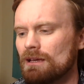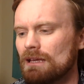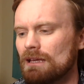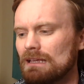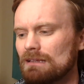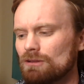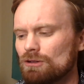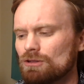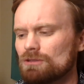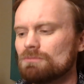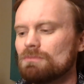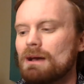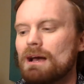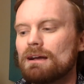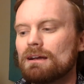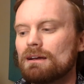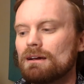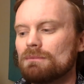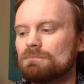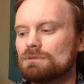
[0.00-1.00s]
He looked
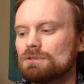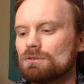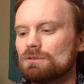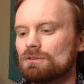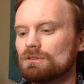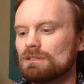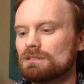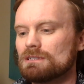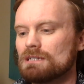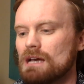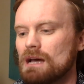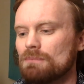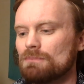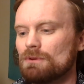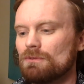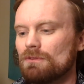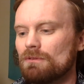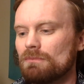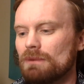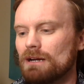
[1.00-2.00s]
back up toward the top
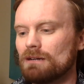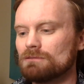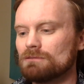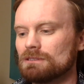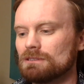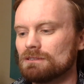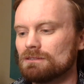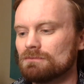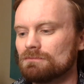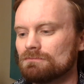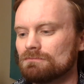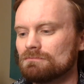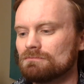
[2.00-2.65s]
of the mountain.